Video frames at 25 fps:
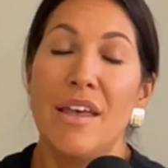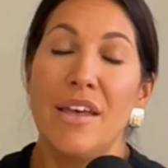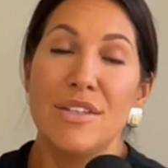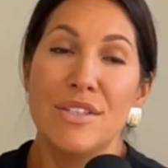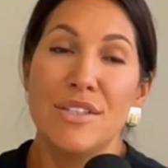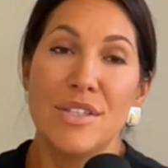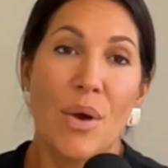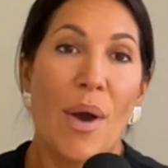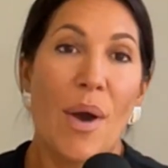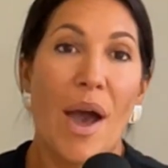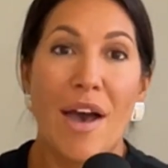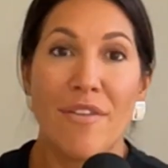
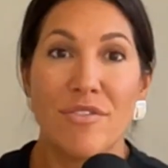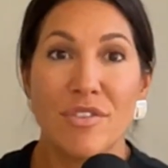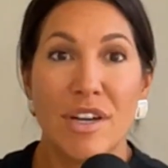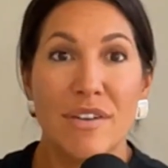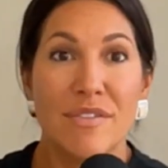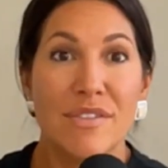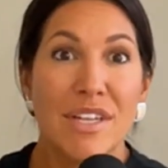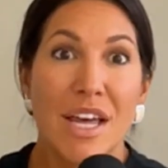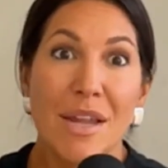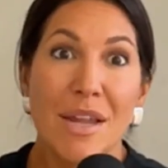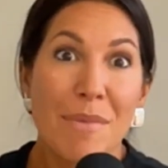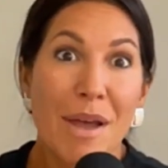So after
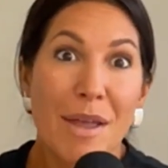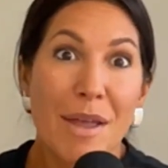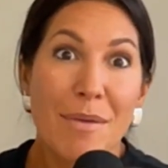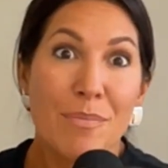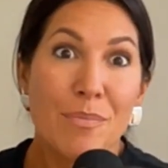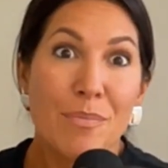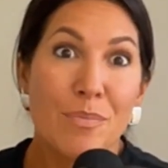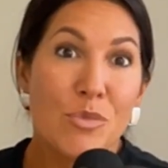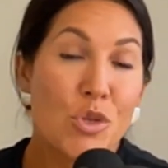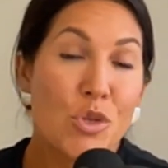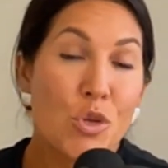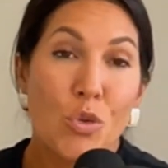I've done my
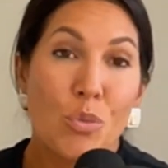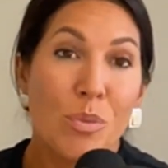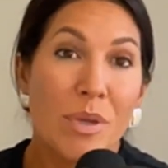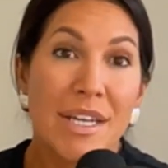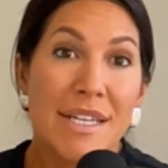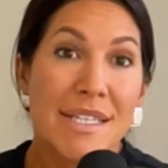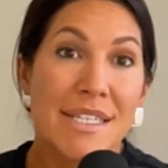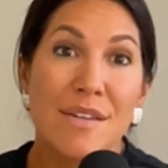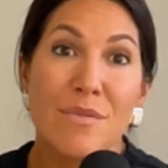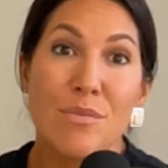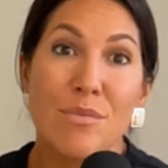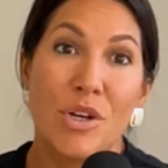2
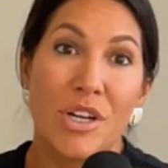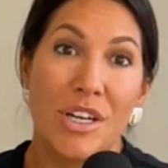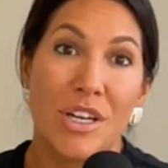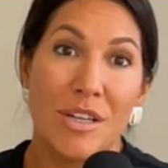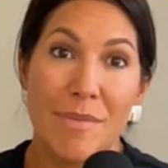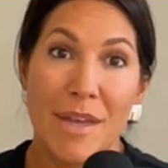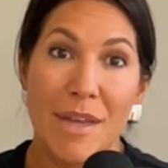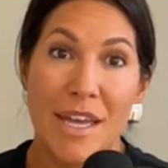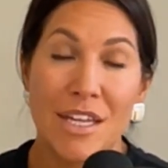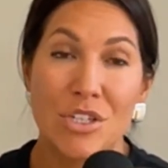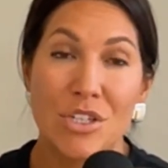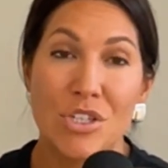minutes of
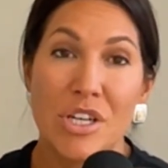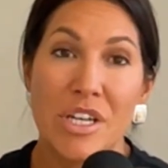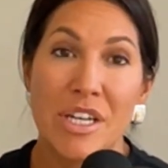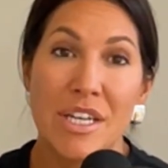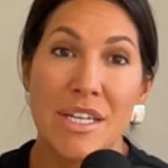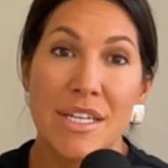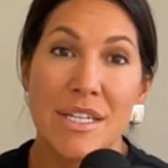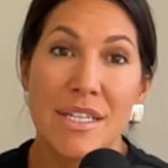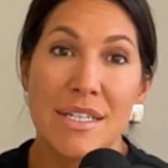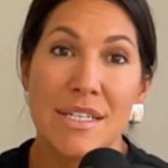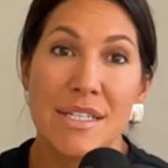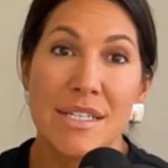morning
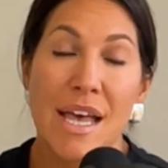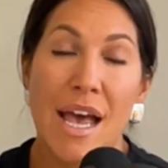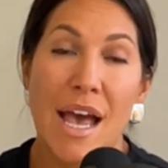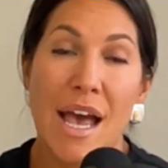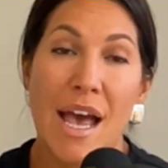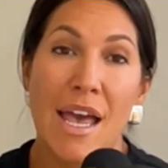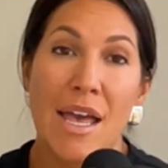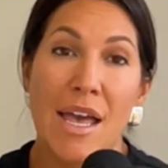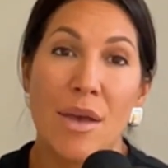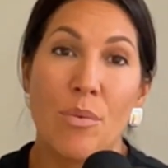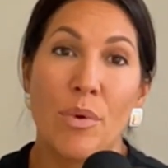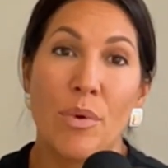pages,
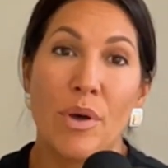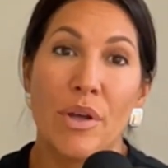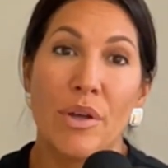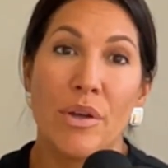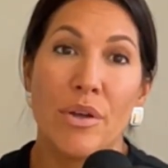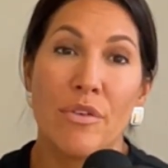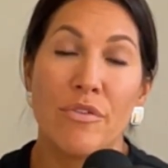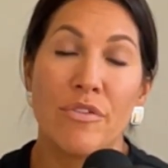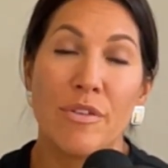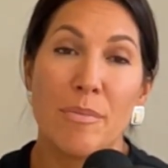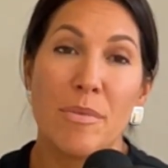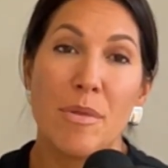I
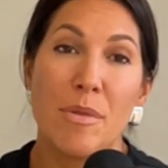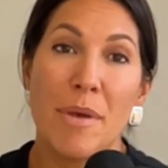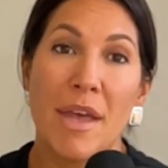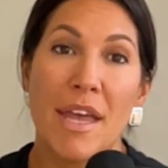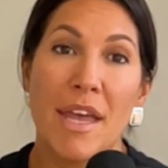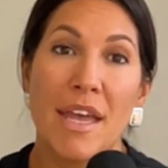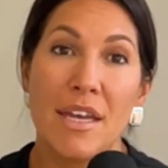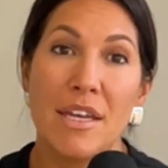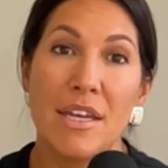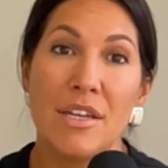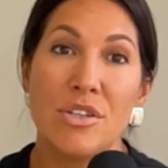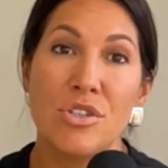will flip the
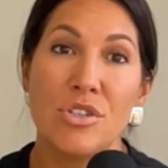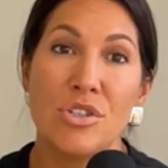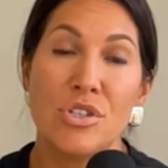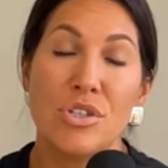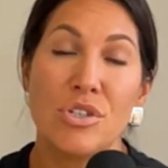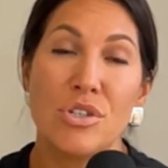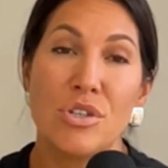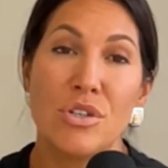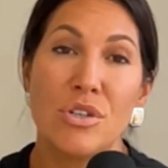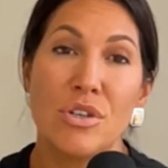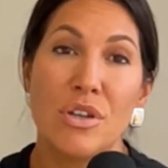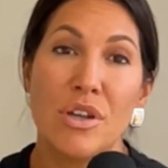
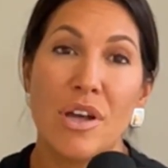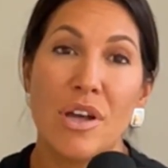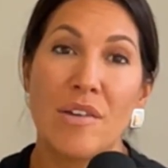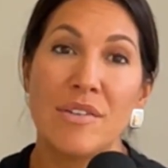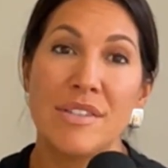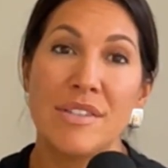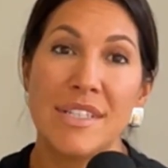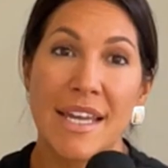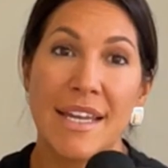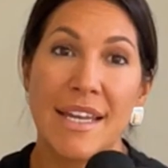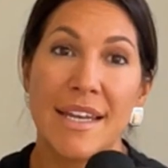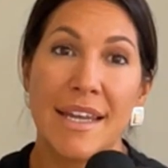page. I'll
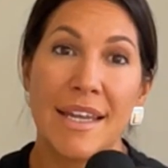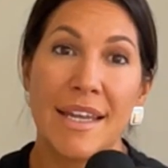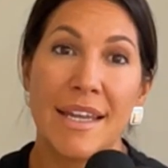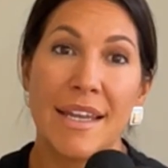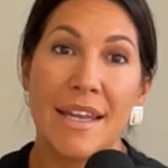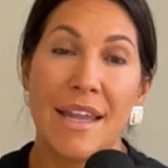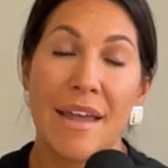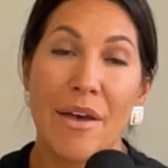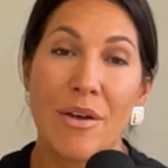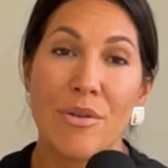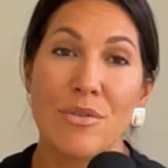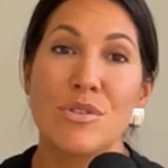date
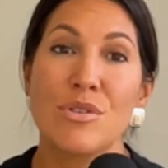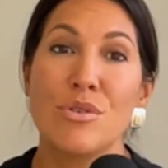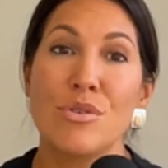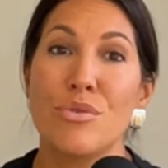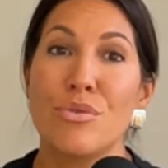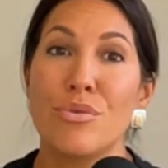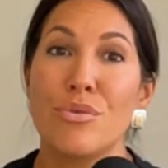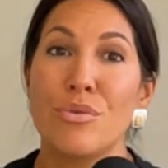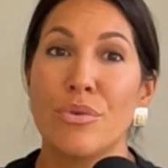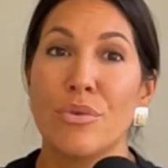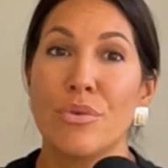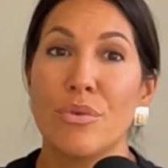it. I'll
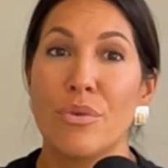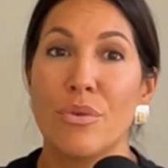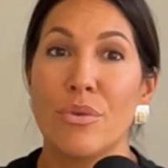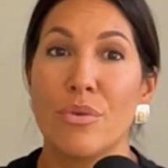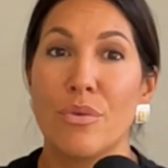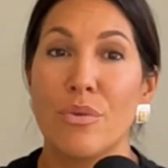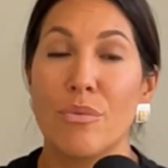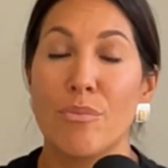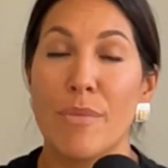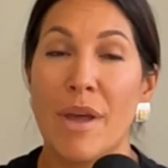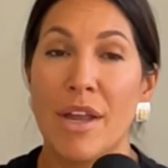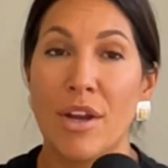do
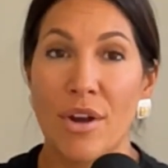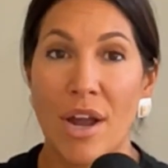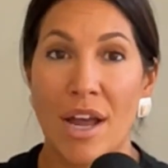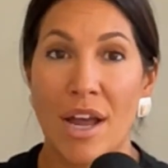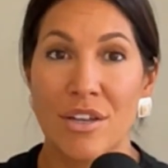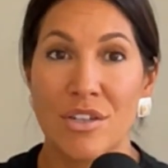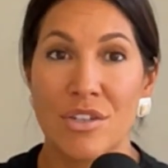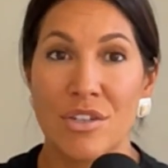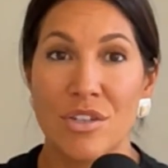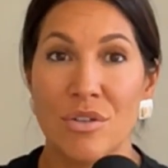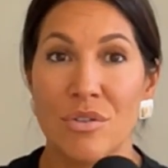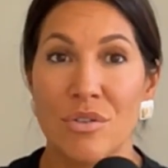my
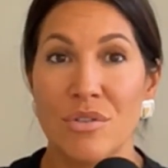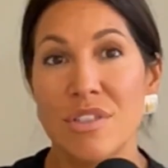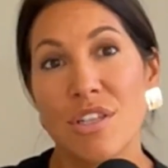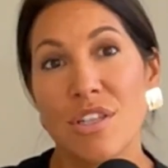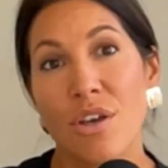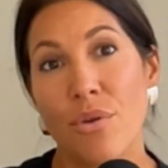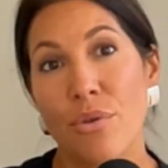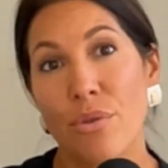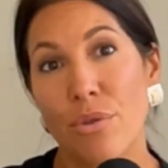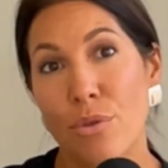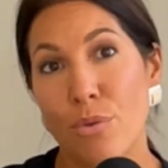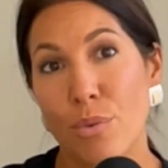gratitude.
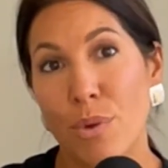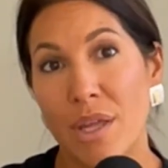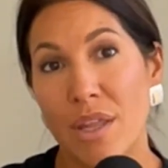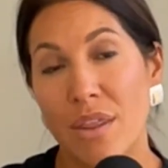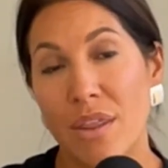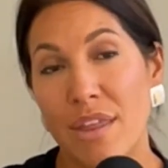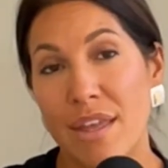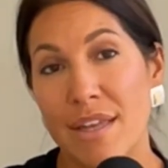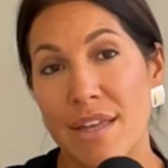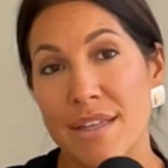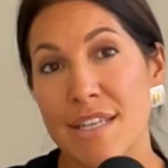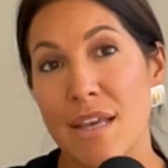So 3
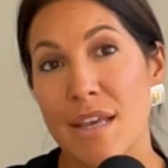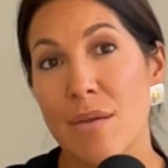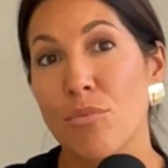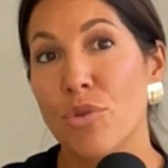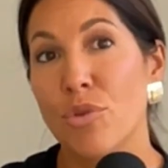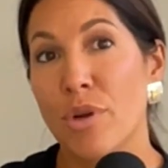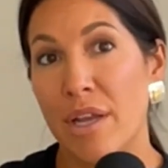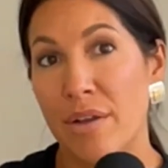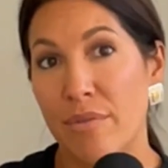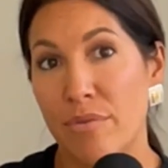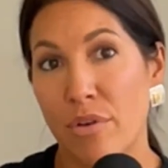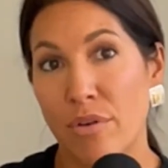things I'm
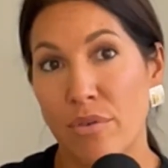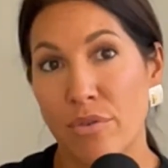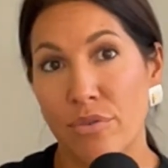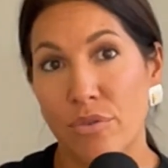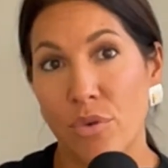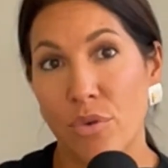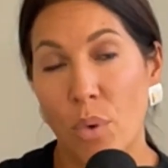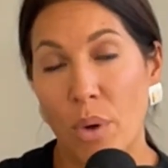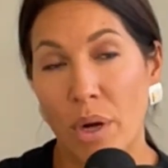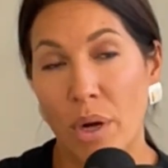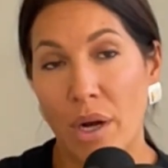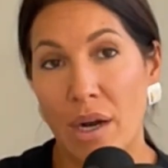grateful
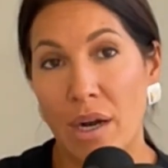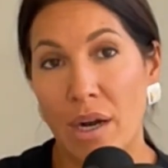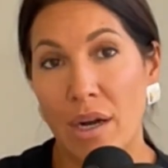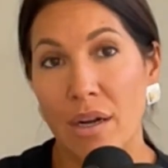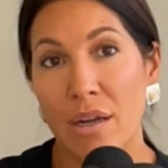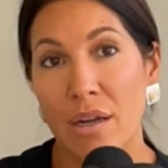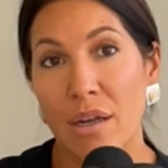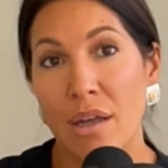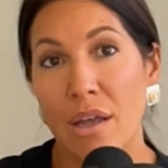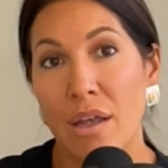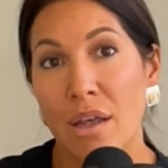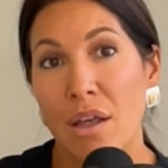for,
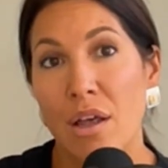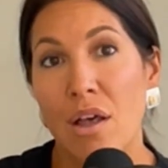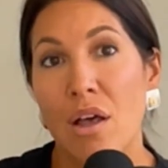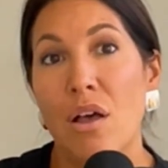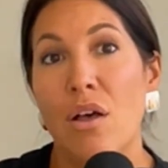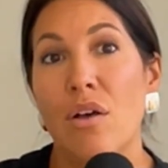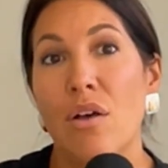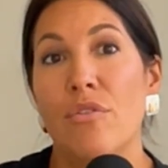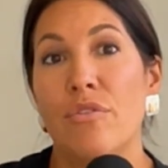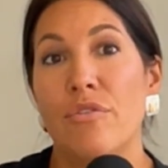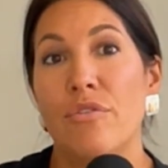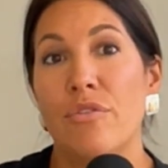
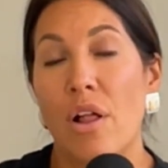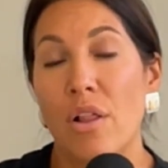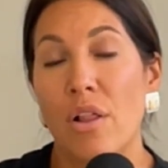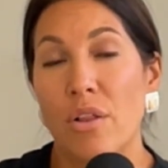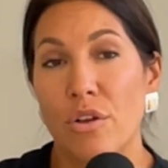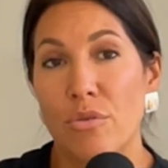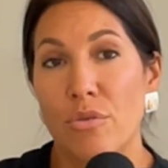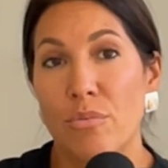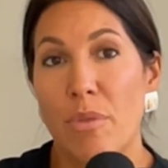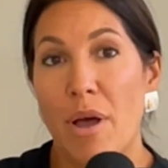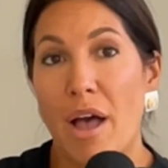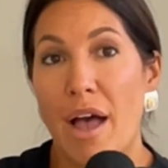
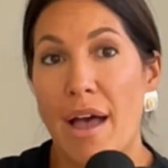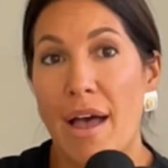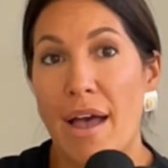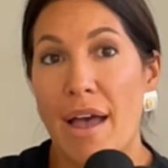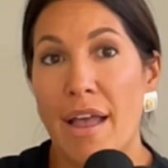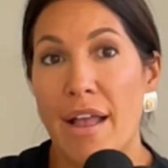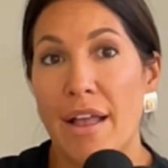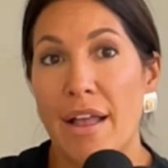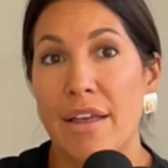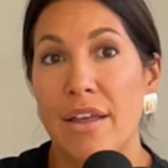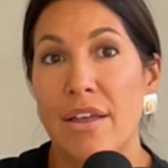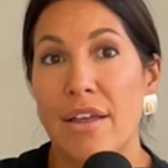followed
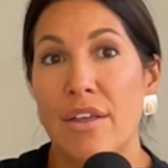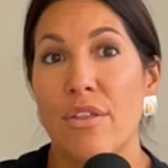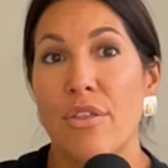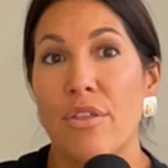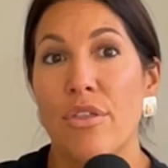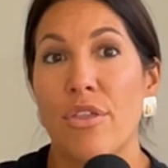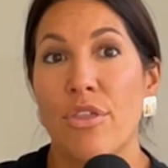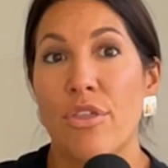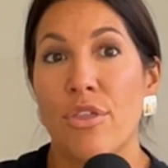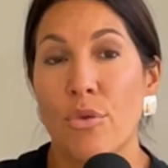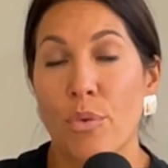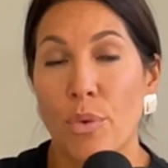by
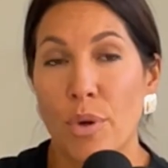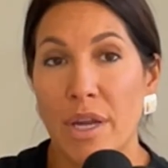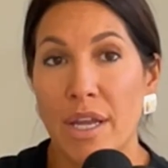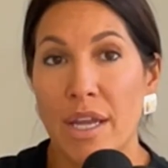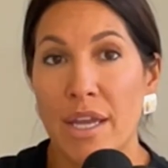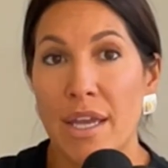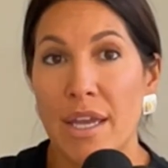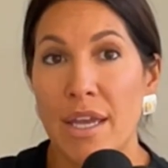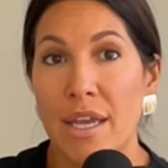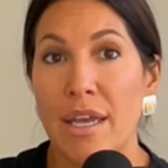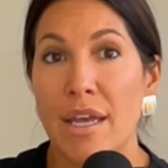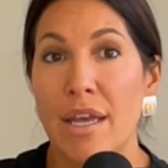
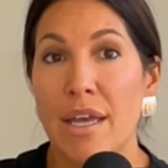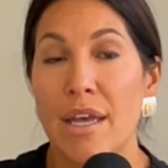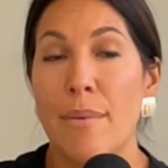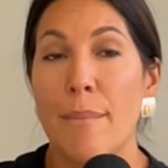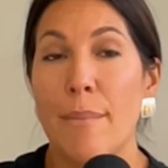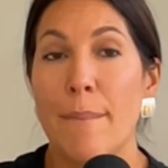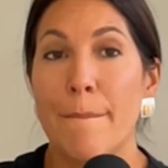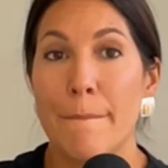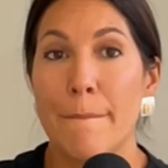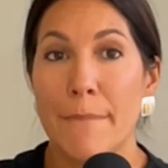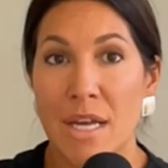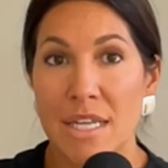3
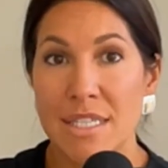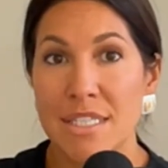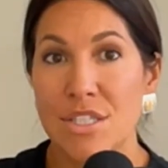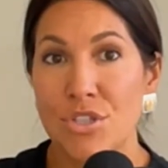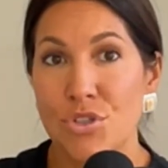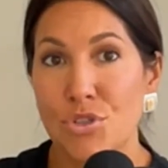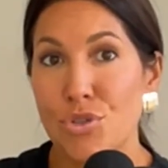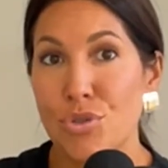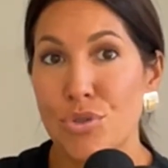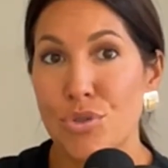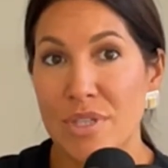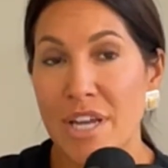
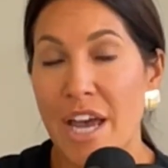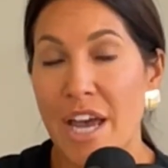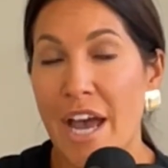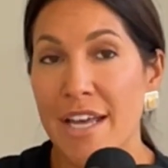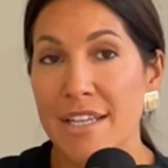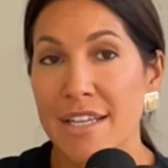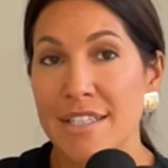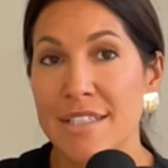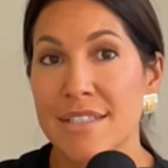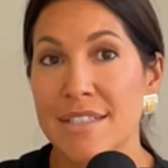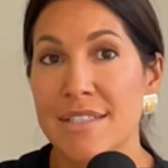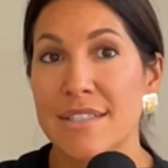must-do
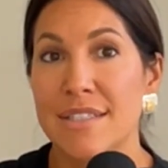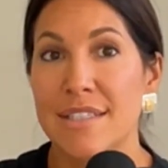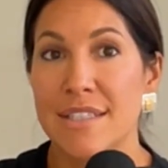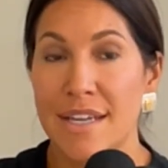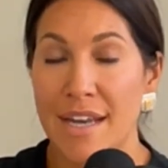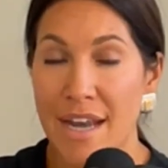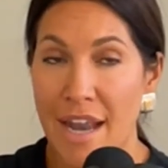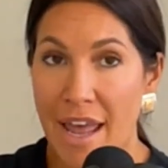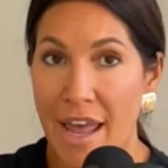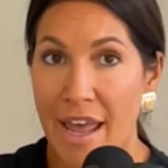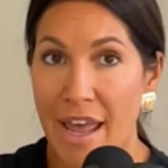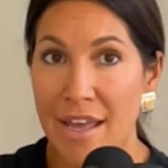tasks
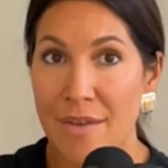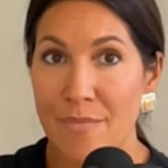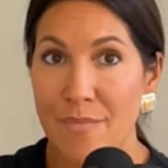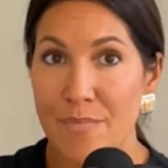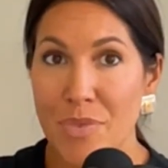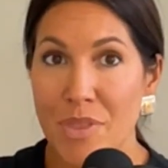today.